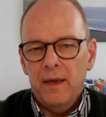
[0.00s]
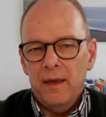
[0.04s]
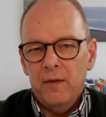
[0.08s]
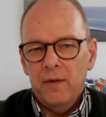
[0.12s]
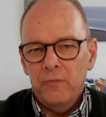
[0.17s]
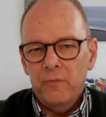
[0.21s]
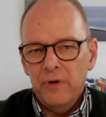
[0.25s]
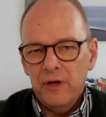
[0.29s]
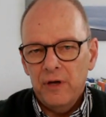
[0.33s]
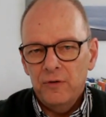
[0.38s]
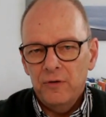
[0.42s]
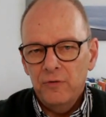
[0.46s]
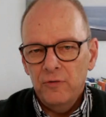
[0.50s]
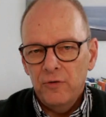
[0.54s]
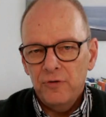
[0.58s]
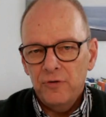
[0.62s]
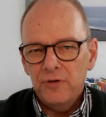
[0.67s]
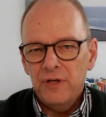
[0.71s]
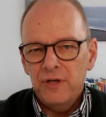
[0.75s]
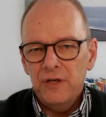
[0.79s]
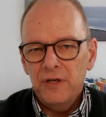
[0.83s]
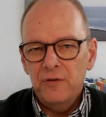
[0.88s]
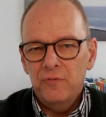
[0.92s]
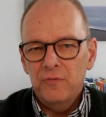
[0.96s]
we can all
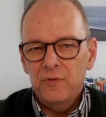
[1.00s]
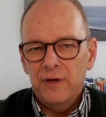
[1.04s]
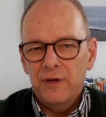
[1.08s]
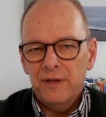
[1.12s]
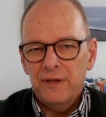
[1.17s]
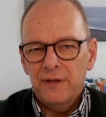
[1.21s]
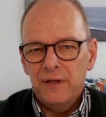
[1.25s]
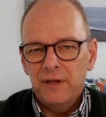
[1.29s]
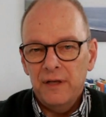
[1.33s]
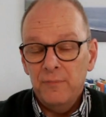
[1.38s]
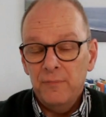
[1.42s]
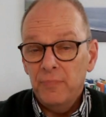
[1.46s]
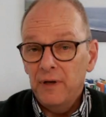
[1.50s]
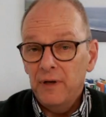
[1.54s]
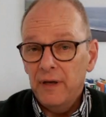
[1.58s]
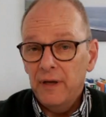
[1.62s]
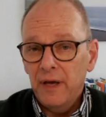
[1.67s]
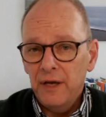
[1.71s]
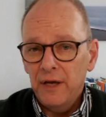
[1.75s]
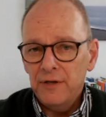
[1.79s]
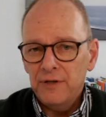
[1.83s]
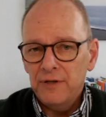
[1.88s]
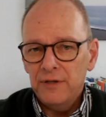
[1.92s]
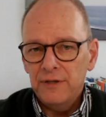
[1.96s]
see what
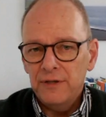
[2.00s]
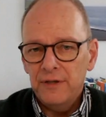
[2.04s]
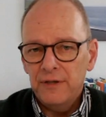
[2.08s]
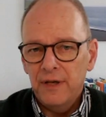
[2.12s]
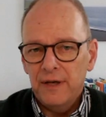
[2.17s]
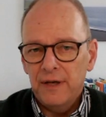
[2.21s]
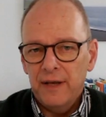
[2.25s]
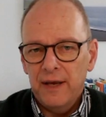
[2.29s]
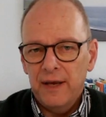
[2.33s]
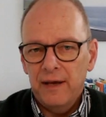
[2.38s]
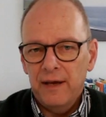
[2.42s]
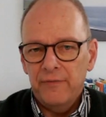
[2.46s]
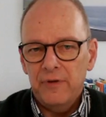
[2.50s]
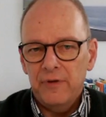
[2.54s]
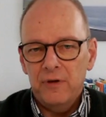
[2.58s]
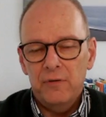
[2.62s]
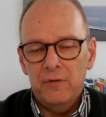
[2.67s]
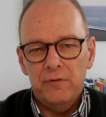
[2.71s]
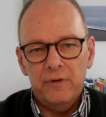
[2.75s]
implications that have.